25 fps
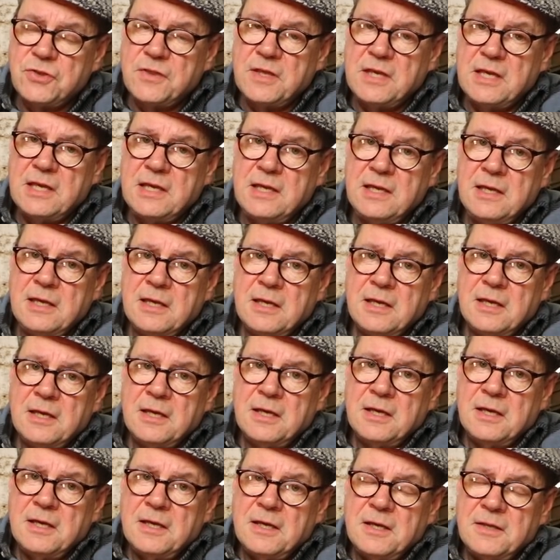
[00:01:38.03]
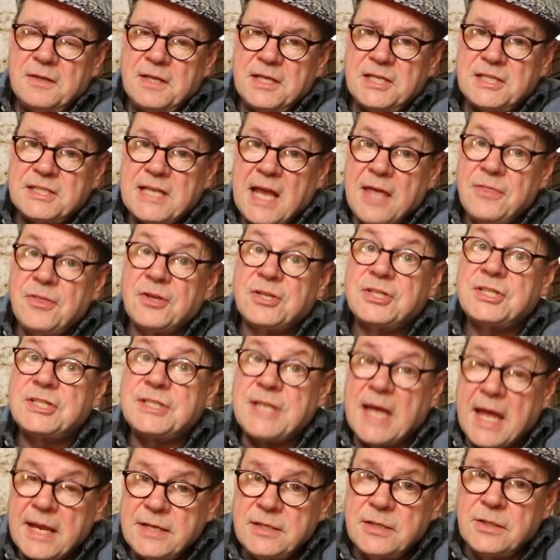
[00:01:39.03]
they, they set their
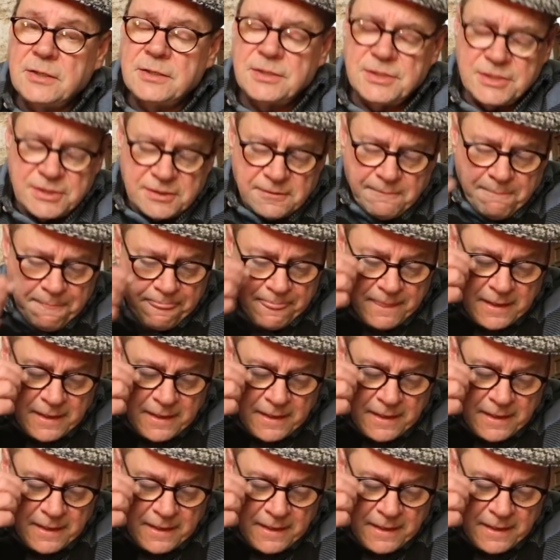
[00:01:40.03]
standards.